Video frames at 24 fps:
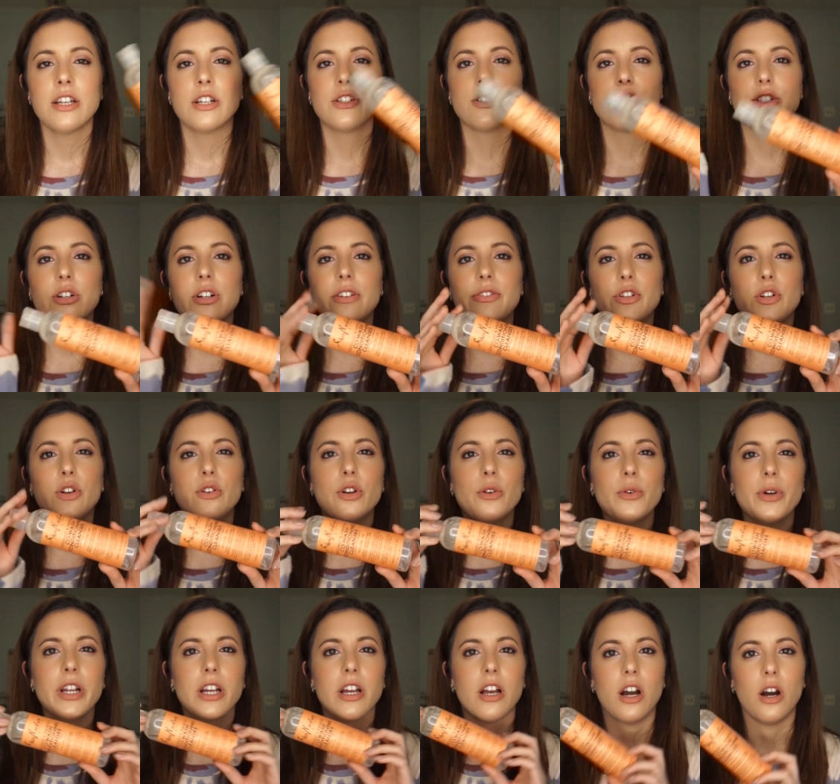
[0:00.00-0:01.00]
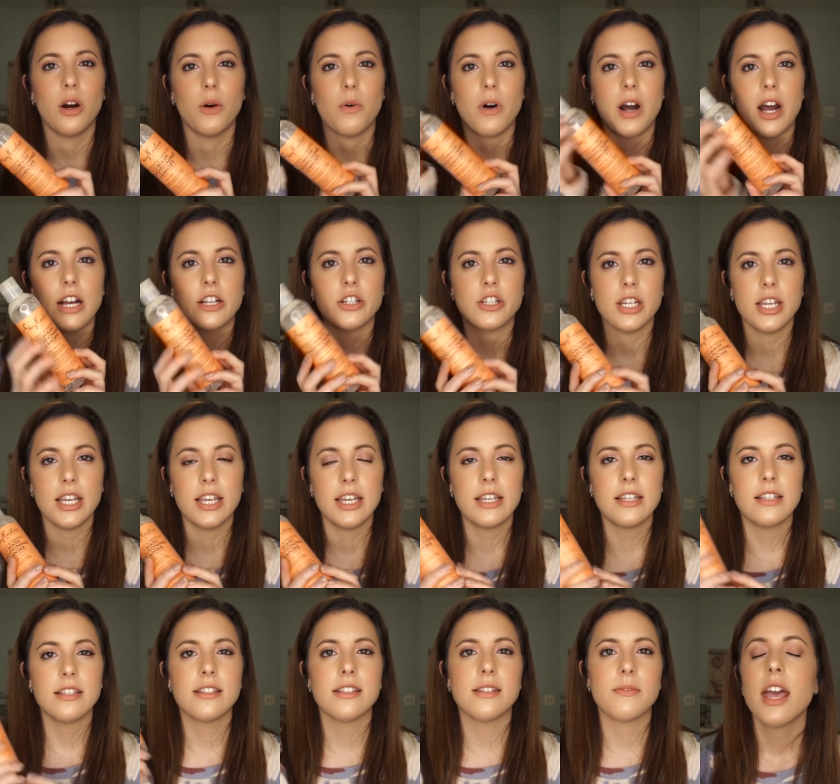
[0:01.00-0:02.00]
So if you don't know what a co-wash
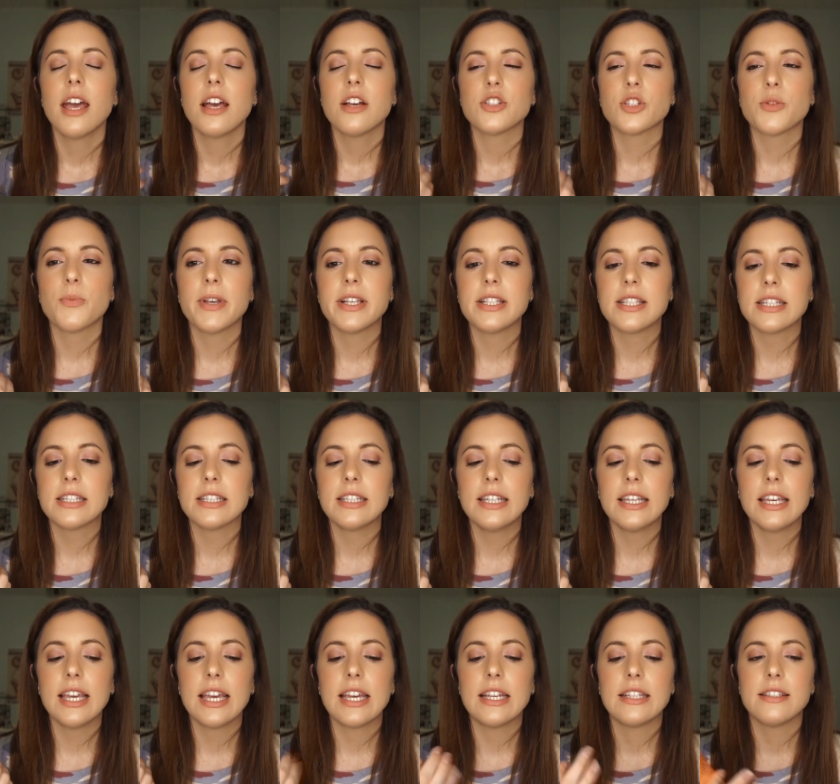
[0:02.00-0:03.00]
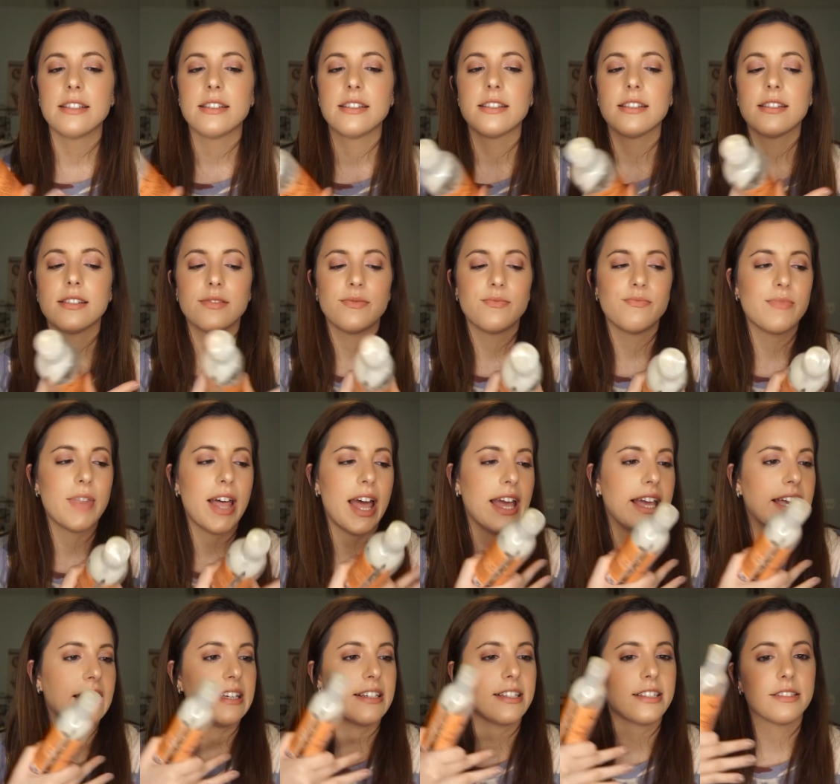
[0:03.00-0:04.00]
is, so basically it's
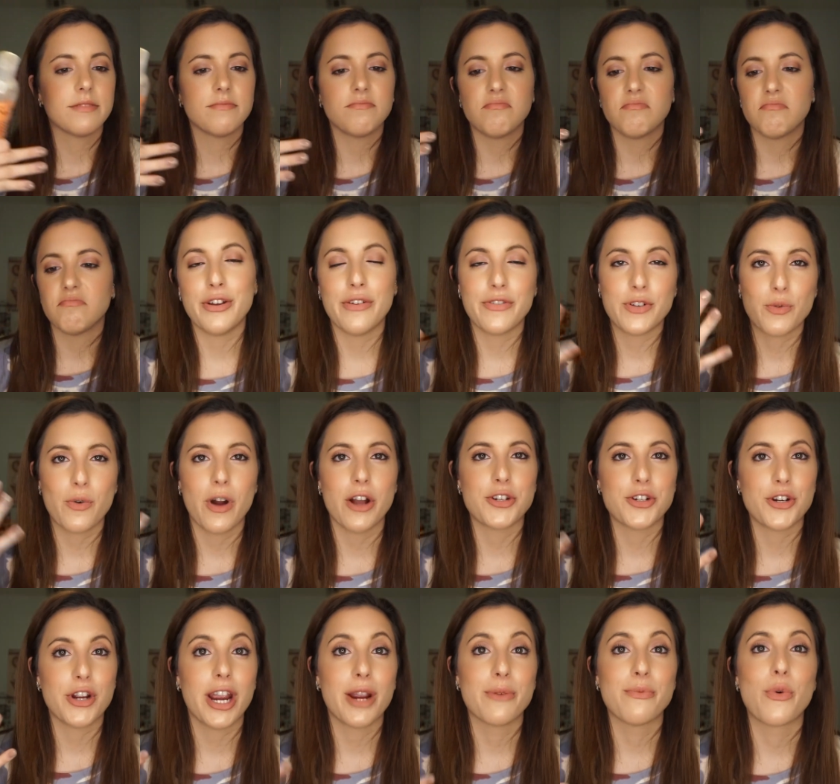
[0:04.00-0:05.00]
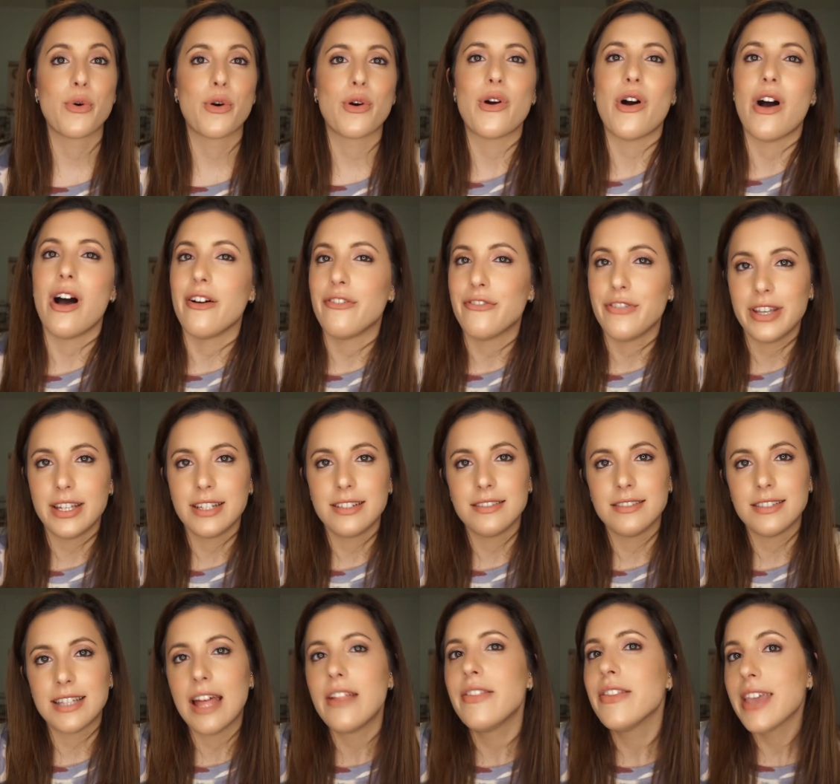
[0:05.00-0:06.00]
like you have to wash your hair more often
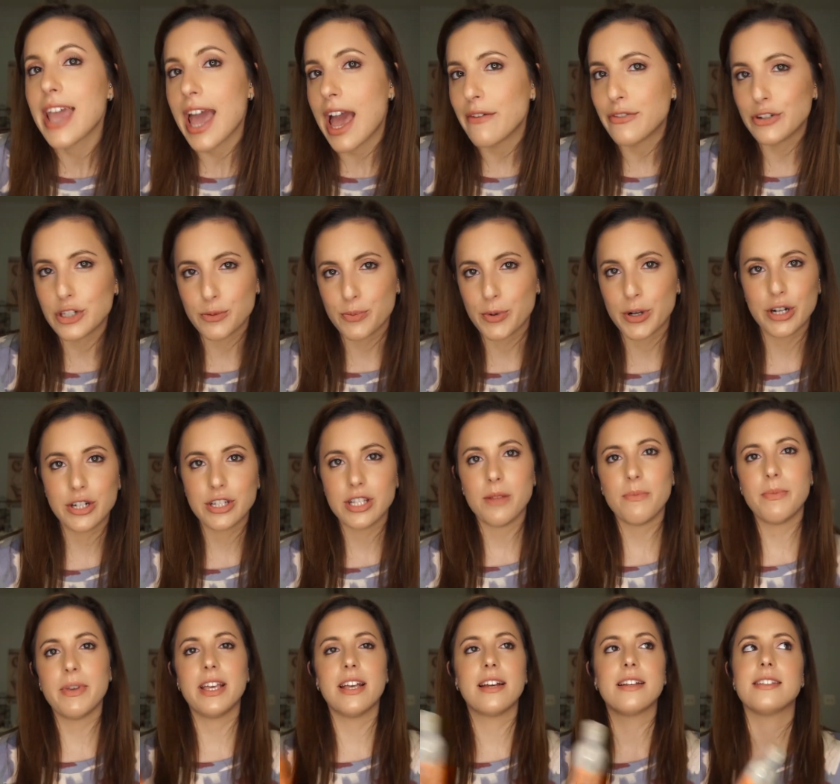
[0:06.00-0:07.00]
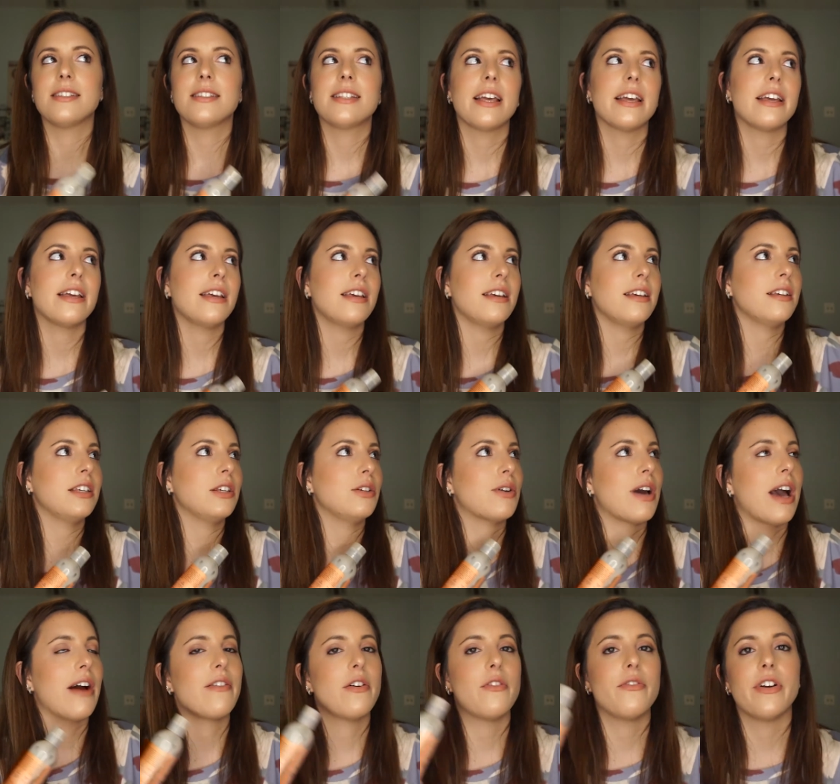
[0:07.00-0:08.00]
than the average person because say you
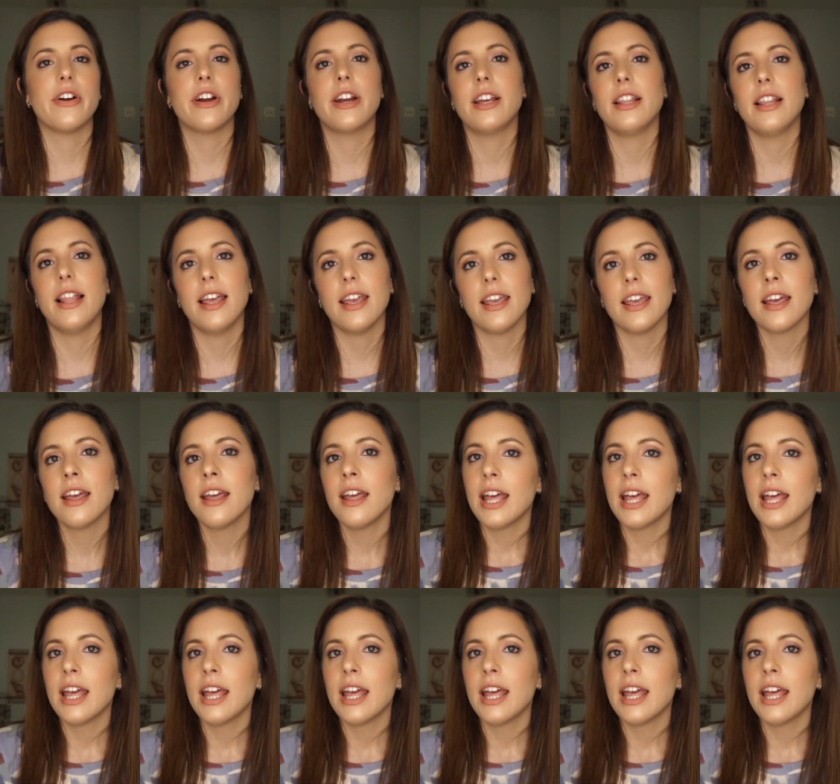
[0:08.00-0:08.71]
have a very like